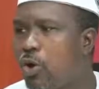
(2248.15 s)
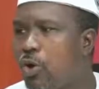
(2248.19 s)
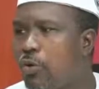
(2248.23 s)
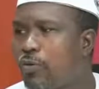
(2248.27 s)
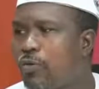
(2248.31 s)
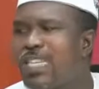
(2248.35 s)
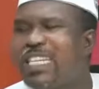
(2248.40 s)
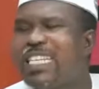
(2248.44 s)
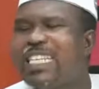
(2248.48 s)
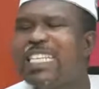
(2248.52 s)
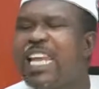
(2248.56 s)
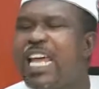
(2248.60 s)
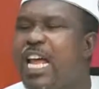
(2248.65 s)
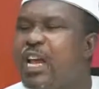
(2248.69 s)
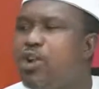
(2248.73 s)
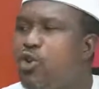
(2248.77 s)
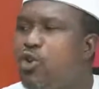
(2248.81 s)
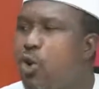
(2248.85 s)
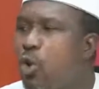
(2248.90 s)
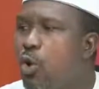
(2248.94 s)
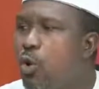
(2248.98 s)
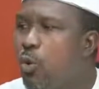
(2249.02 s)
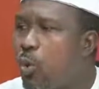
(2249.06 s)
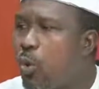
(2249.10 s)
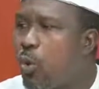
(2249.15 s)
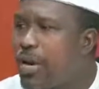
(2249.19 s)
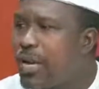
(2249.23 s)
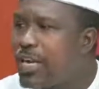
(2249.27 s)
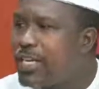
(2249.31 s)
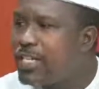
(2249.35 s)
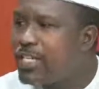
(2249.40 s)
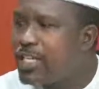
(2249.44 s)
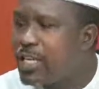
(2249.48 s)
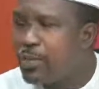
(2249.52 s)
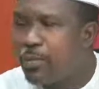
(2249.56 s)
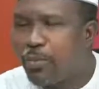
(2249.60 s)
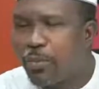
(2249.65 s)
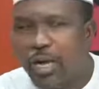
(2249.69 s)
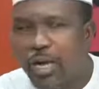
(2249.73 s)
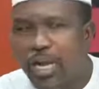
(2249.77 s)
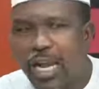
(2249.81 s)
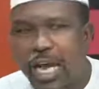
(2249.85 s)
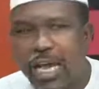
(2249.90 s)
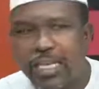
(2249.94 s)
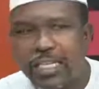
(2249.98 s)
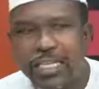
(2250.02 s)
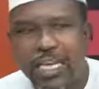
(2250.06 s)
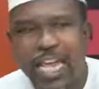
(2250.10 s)
They know what they symbolize,
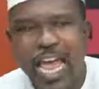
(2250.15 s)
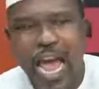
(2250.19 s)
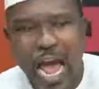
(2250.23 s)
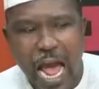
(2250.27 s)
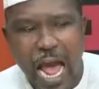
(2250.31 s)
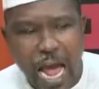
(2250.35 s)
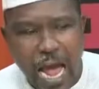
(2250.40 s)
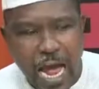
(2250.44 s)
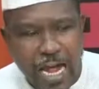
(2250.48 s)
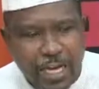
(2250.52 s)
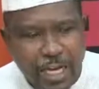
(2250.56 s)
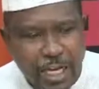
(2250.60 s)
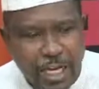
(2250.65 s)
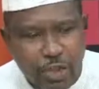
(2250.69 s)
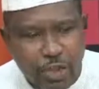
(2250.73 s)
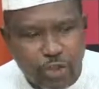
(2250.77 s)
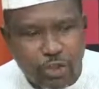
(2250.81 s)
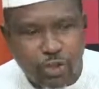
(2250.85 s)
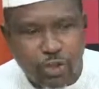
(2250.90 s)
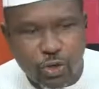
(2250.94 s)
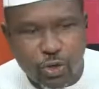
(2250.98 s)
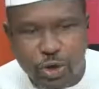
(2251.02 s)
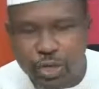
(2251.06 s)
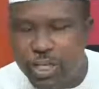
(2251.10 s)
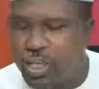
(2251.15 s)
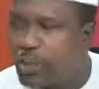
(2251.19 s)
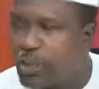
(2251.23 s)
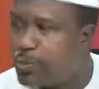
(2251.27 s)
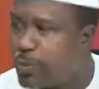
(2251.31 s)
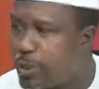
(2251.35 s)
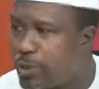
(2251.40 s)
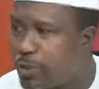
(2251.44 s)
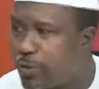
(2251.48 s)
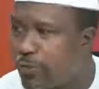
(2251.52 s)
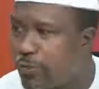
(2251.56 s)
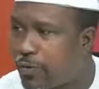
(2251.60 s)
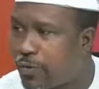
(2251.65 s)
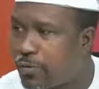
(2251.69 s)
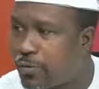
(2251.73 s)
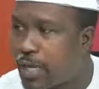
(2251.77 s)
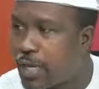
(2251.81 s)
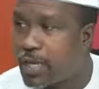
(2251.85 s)
and they draw inspiration from that,